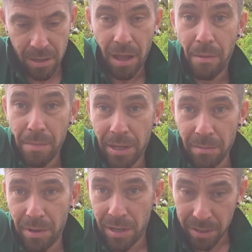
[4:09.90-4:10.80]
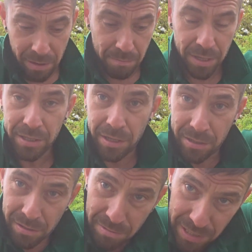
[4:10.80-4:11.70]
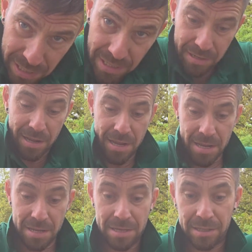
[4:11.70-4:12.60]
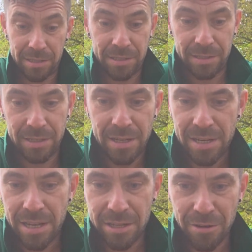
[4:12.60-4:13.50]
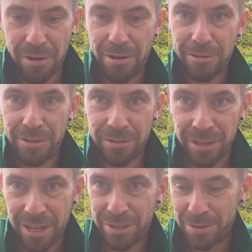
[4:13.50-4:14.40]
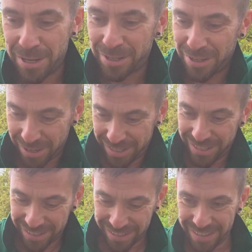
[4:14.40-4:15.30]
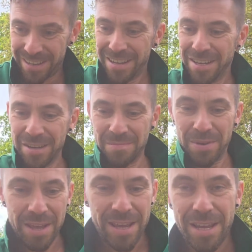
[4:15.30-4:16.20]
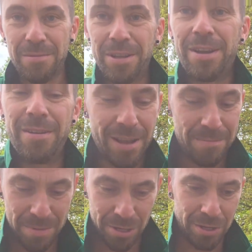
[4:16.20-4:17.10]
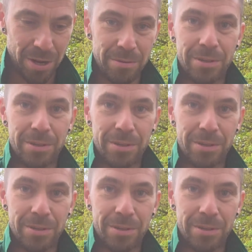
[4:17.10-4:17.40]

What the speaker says: I'm making my hanging baskets this weekend. It's hard to not get too excited. But here we go, let me show